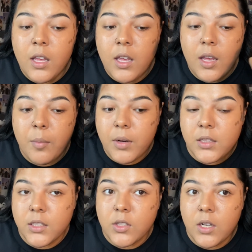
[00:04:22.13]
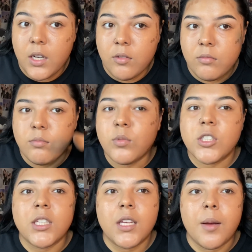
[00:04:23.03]
and blend this all out, which
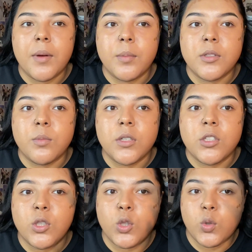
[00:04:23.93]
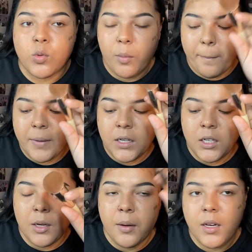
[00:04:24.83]
I think I might have put too much,
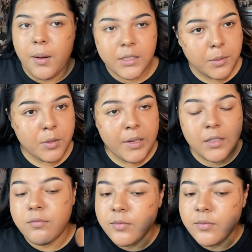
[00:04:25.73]
but time to blend.